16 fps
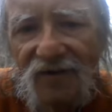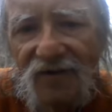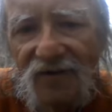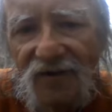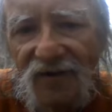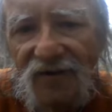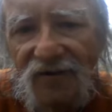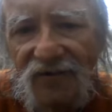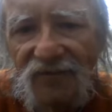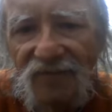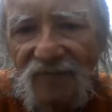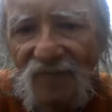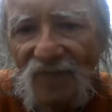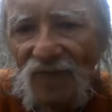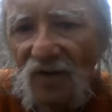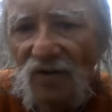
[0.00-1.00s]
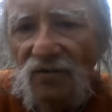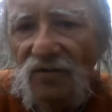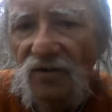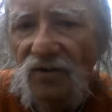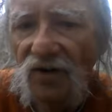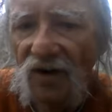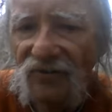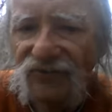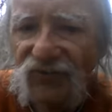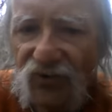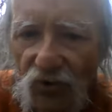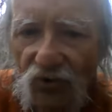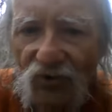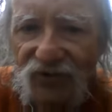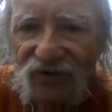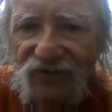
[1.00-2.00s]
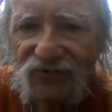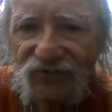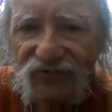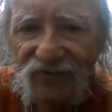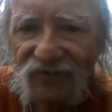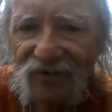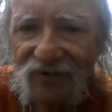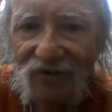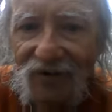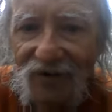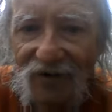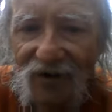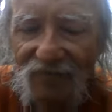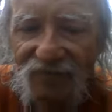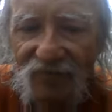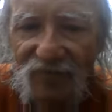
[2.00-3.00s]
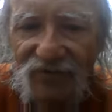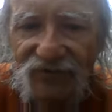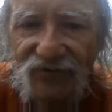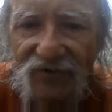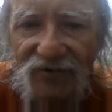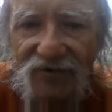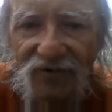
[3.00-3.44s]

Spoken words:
hey, attorneys in our government,